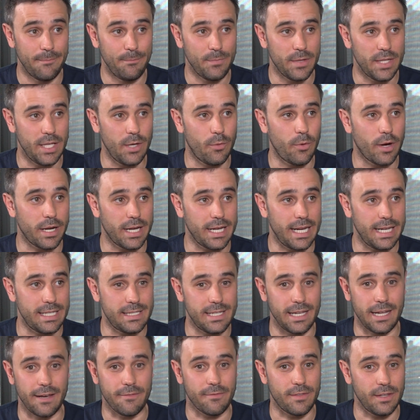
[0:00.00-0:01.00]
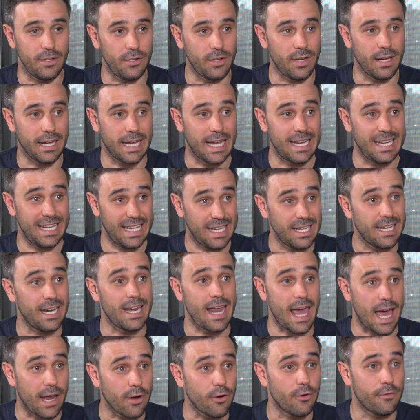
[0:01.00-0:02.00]
You want an ETF that you can get in and
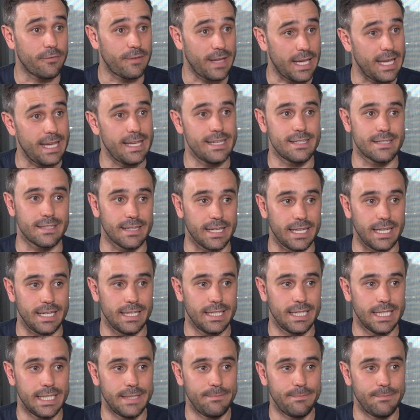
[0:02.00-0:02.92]
out of easily.